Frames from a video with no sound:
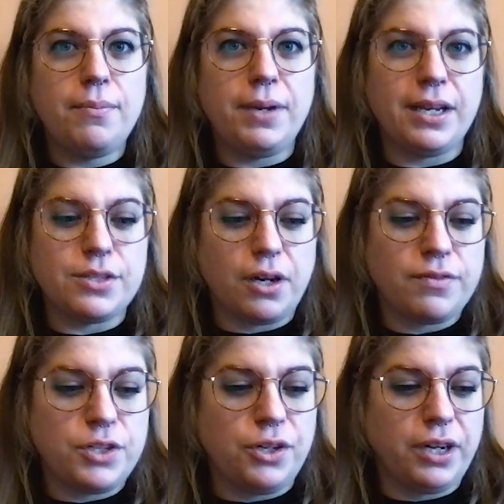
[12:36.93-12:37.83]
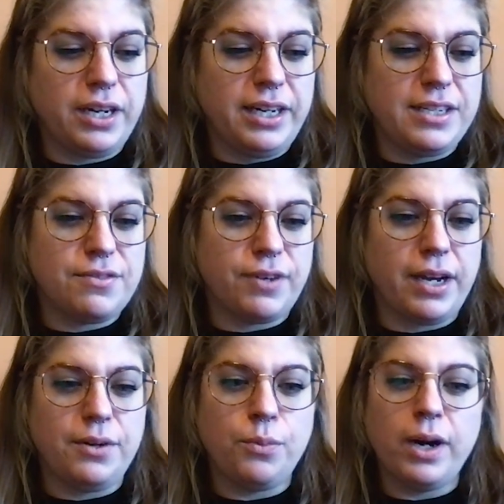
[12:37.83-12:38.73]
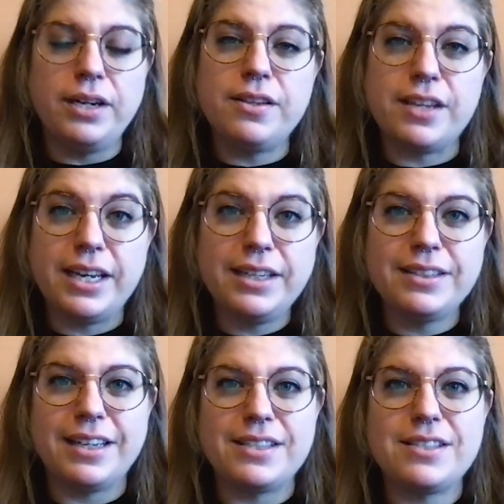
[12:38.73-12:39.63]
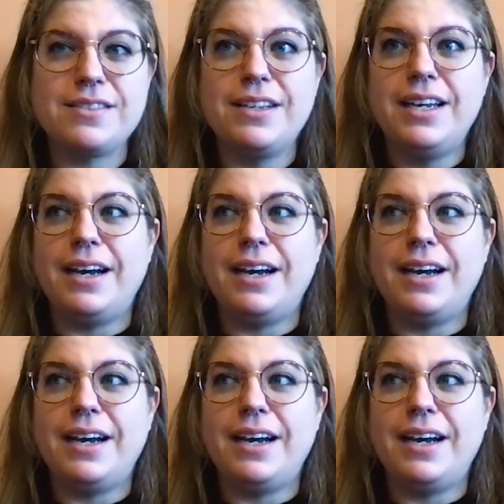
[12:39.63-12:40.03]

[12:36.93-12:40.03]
because often you're going to need to find one thing that's